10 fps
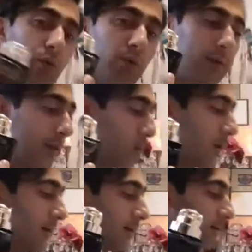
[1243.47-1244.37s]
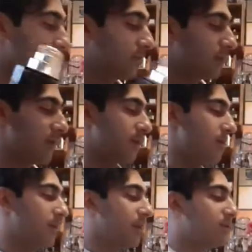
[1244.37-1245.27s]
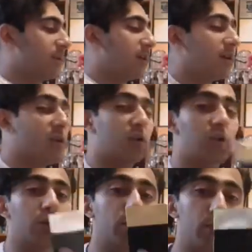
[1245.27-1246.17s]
oody ones, mixing cool